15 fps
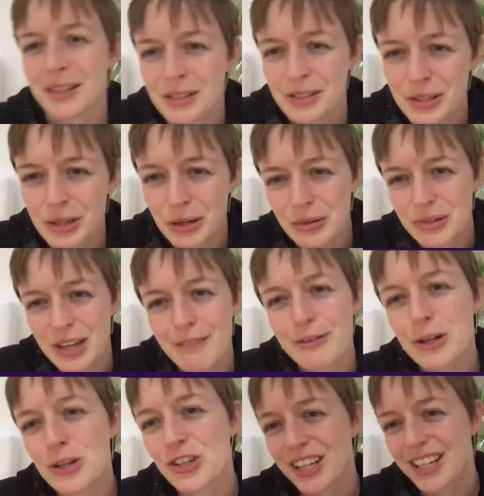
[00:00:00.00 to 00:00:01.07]
So
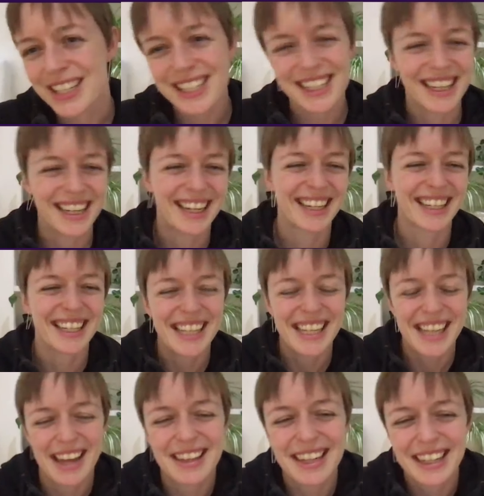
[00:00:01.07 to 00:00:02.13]
Divergent, I
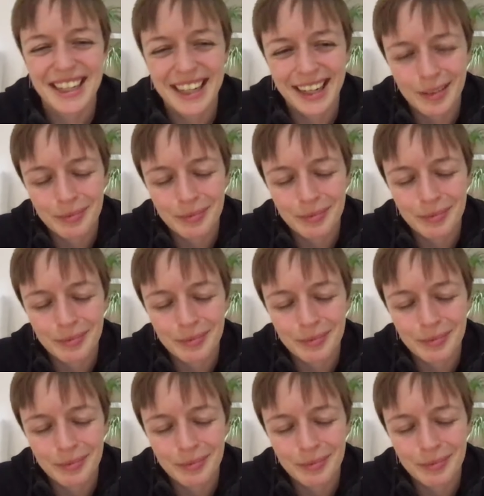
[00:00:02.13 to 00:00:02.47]
think